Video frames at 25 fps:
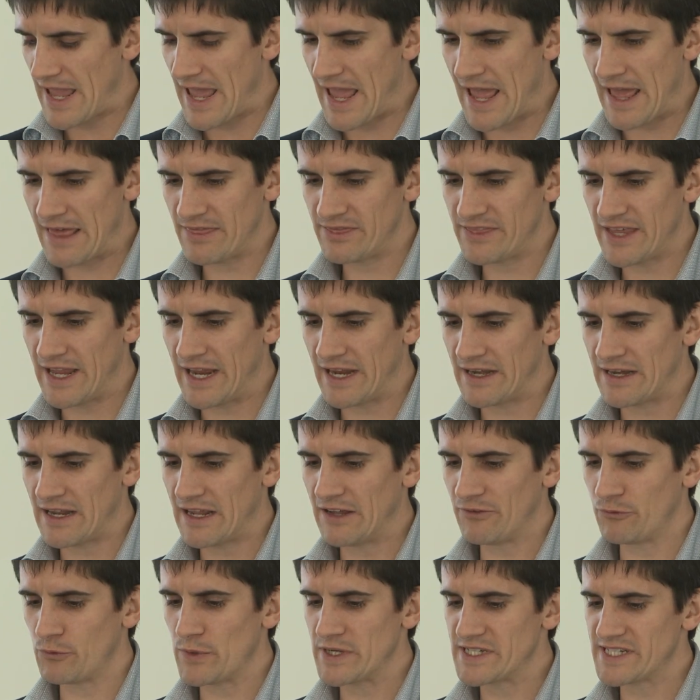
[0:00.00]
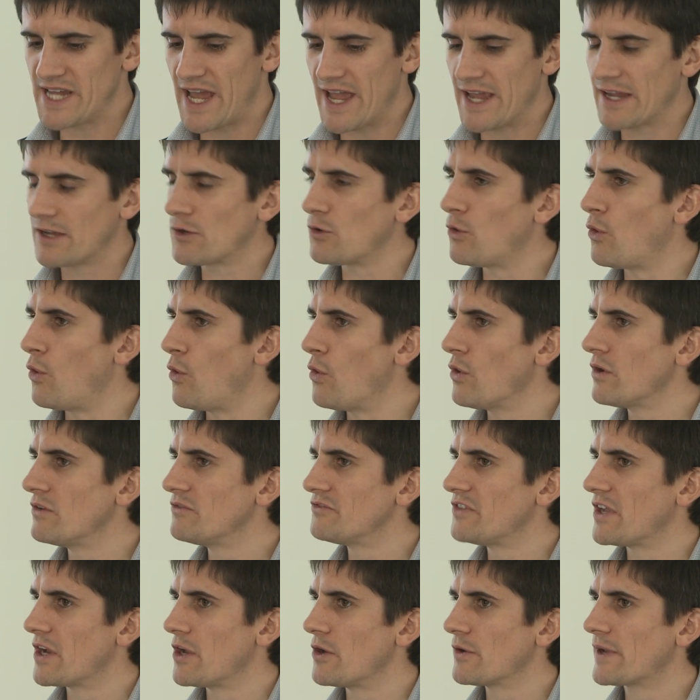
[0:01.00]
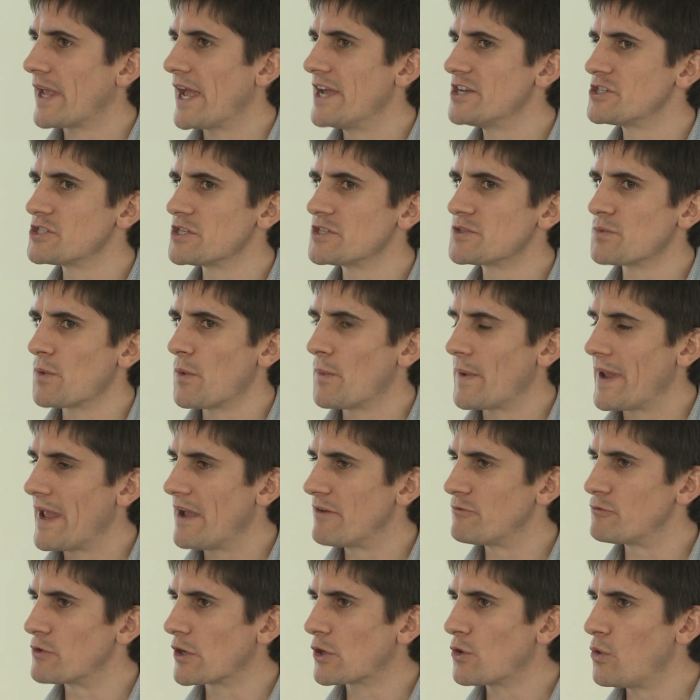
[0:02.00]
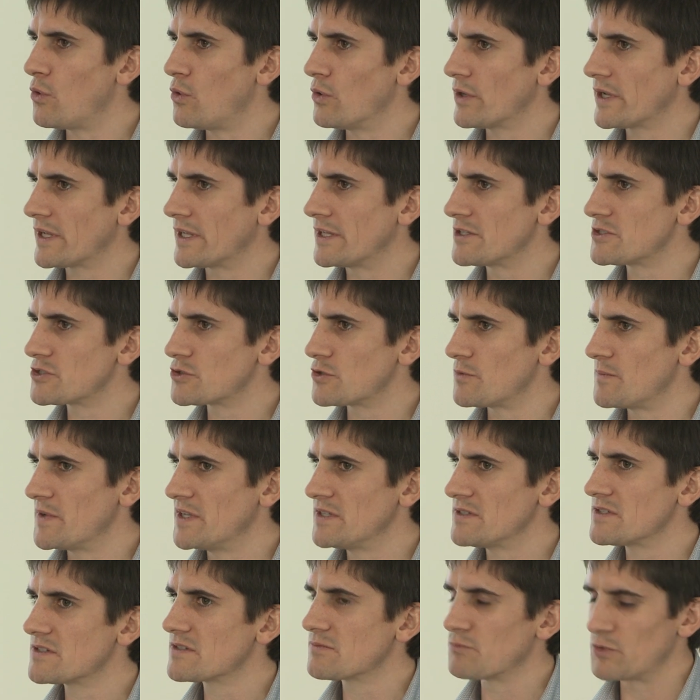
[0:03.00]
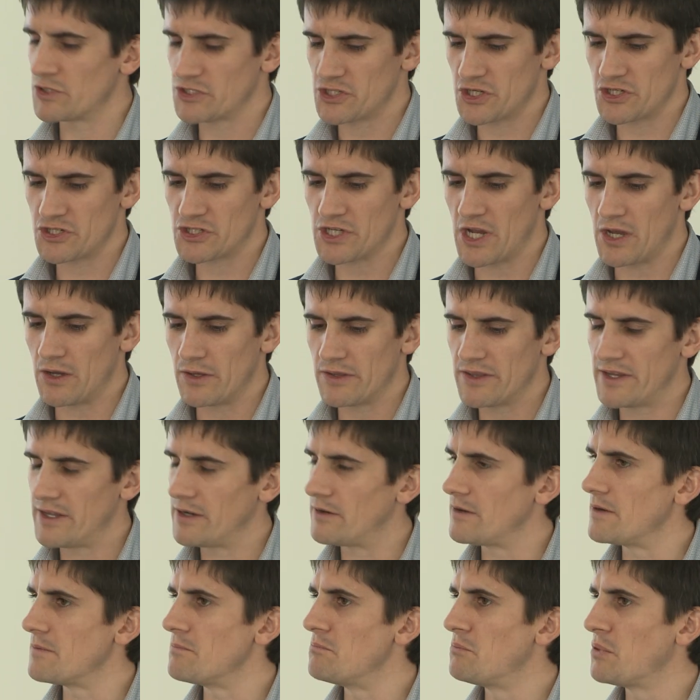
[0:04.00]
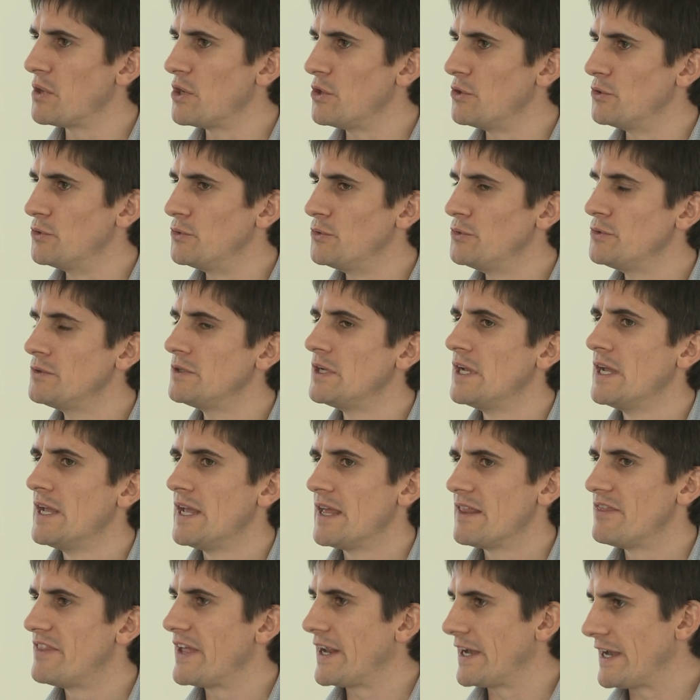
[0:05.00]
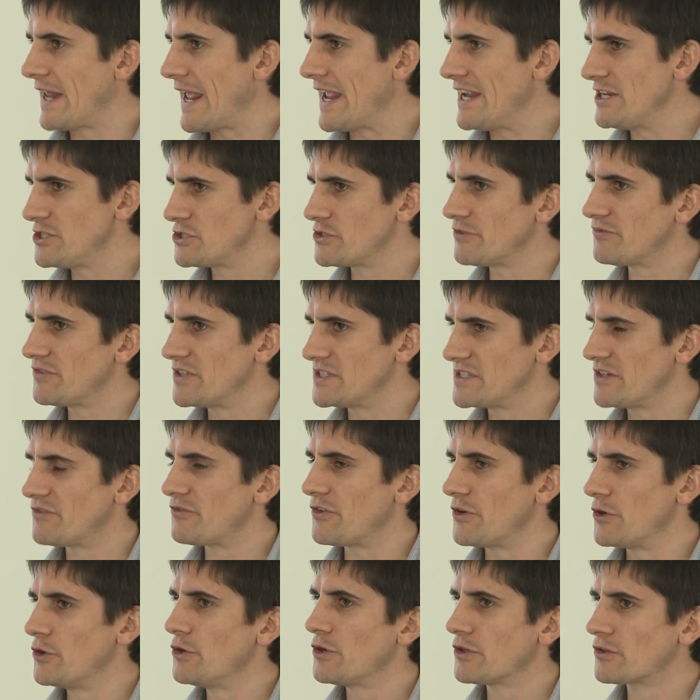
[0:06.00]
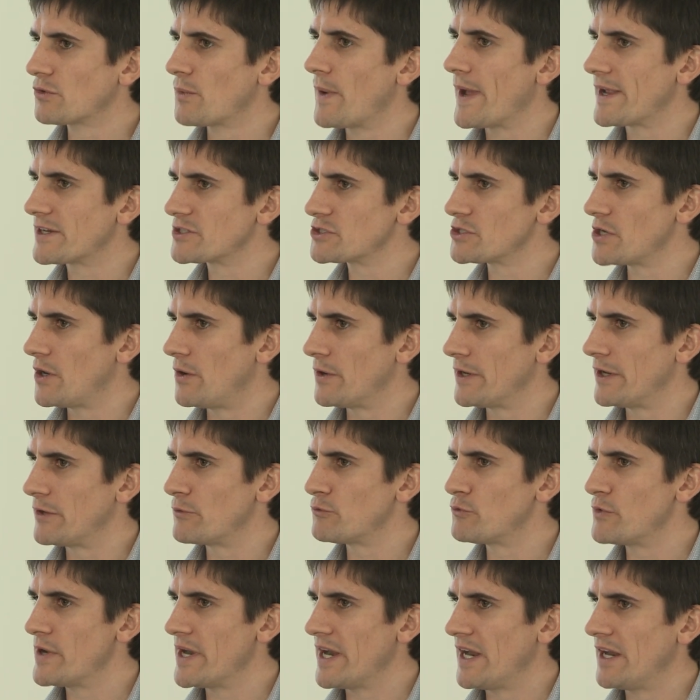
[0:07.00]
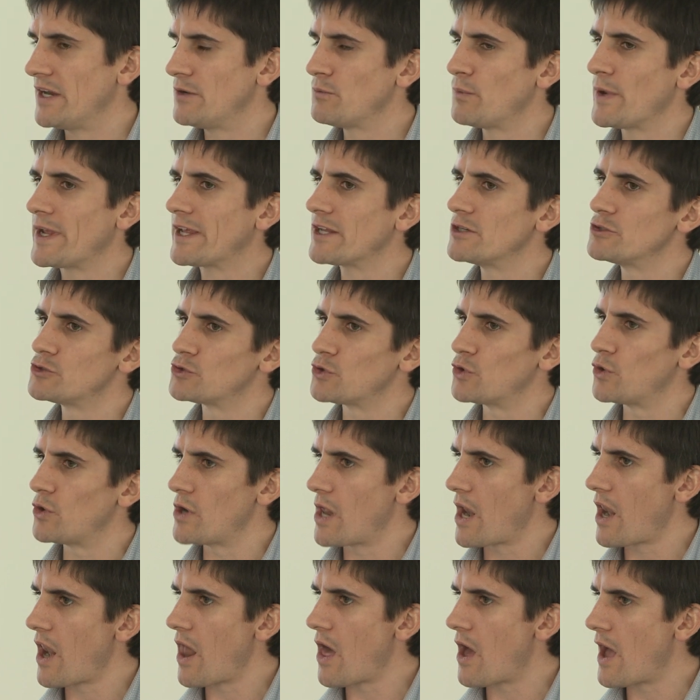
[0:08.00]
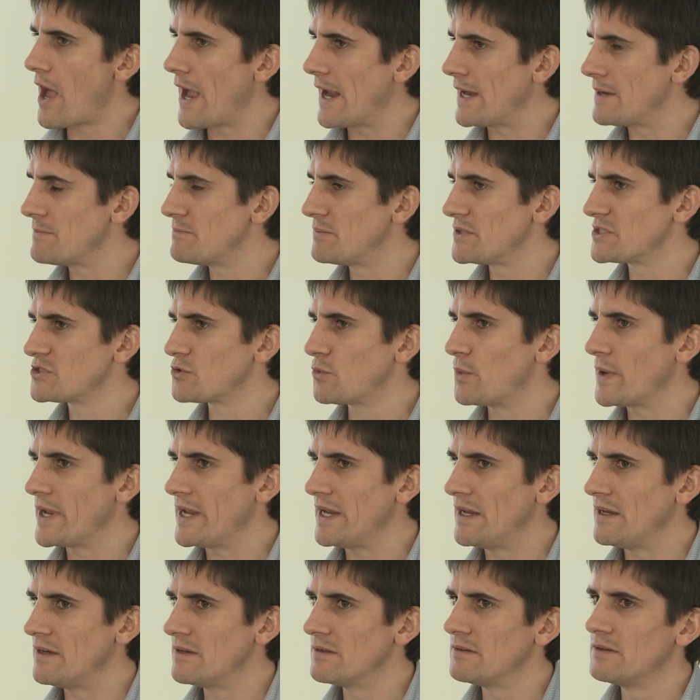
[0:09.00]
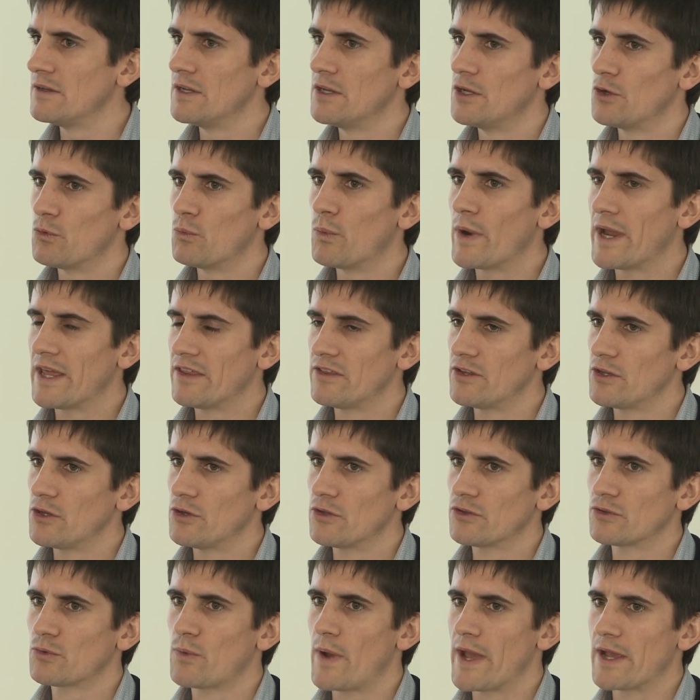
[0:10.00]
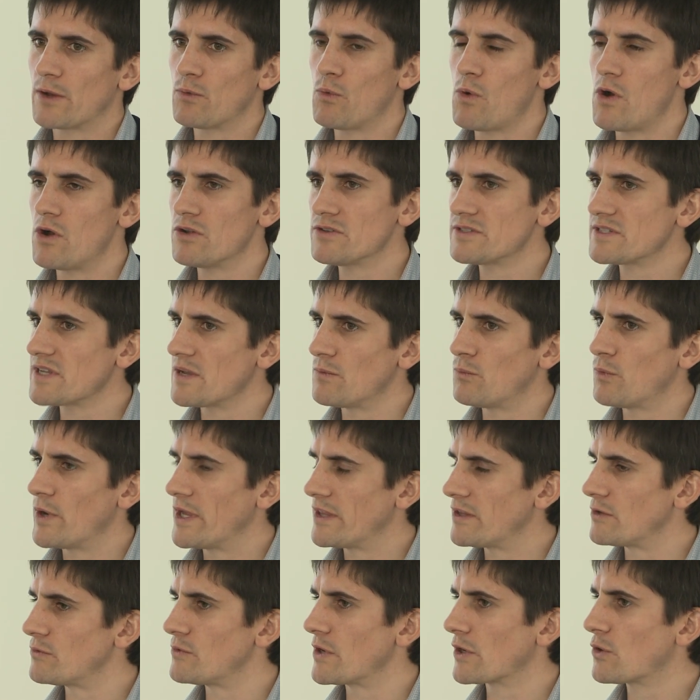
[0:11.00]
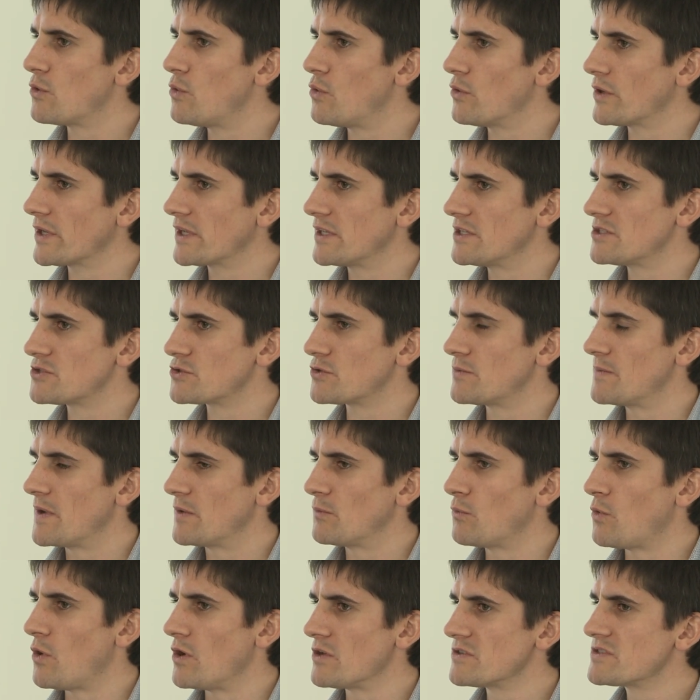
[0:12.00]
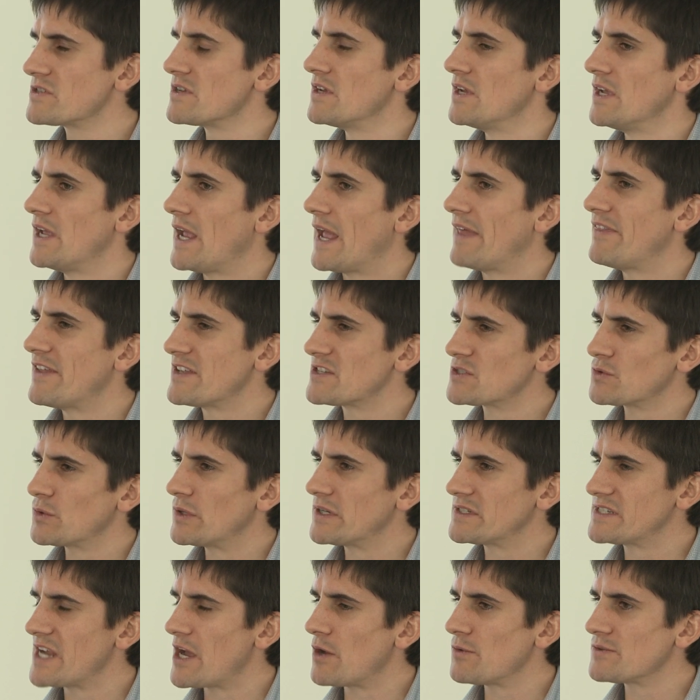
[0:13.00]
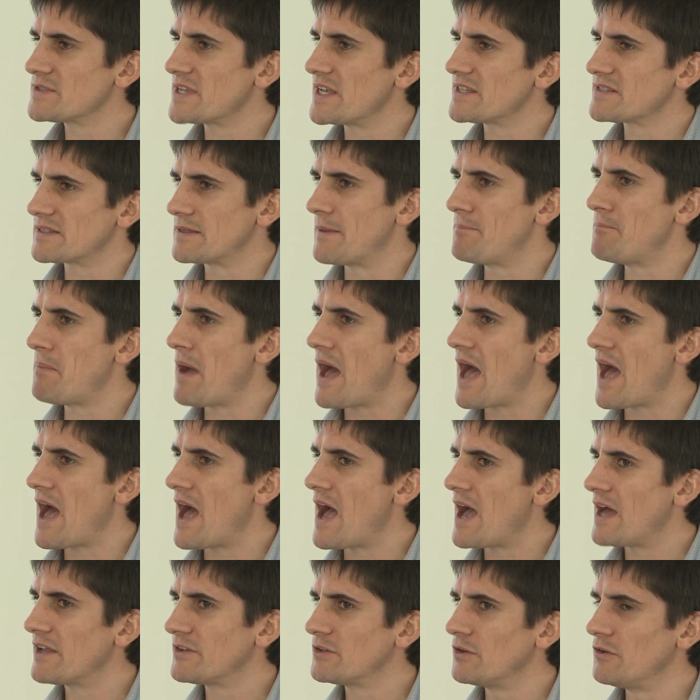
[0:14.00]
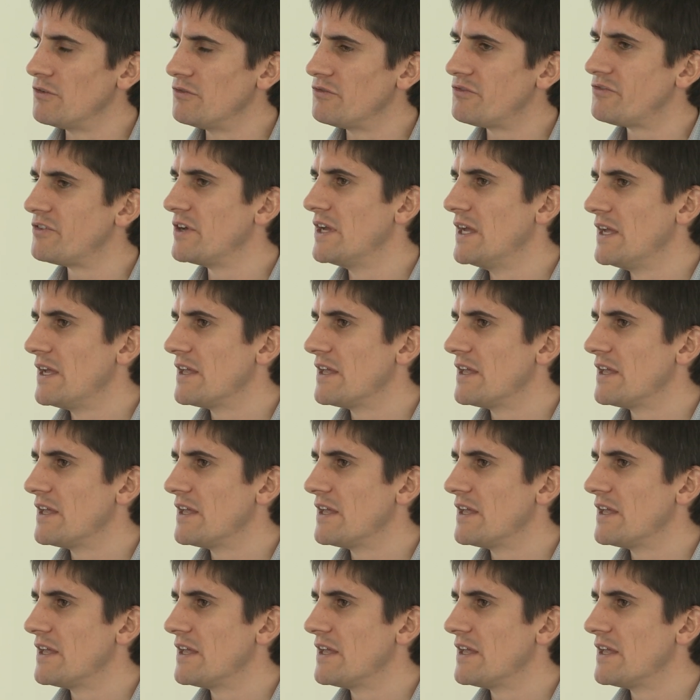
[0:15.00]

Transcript: And then if we take all of the locations where we have recording instruments, which are shown there in blue, then each of the different earthquakes shown in red, we can draw a line between where the earthquake was and where the recording instrument was, and that sort of tells us the part of